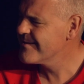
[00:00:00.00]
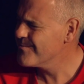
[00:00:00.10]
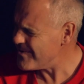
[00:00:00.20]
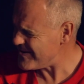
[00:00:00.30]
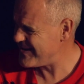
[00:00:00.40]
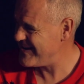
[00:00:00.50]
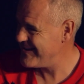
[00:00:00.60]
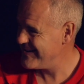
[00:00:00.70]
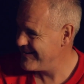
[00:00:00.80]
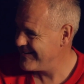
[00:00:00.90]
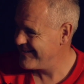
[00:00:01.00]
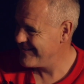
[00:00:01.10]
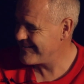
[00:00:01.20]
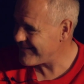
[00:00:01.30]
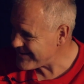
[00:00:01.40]
What?
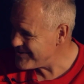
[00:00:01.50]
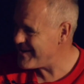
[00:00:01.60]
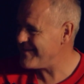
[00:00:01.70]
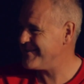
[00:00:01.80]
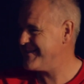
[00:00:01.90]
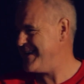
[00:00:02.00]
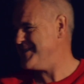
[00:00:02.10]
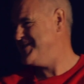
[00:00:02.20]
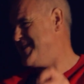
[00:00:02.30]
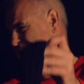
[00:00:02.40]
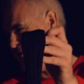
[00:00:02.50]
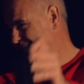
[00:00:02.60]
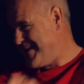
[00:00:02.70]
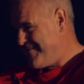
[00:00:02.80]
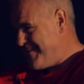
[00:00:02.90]
They let you after testing your
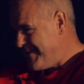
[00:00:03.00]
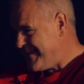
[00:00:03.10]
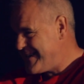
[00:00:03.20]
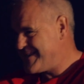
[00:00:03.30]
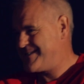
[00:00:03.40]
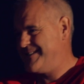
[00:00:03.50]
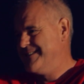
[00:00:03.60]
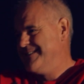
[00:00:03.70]
cognitive abilities?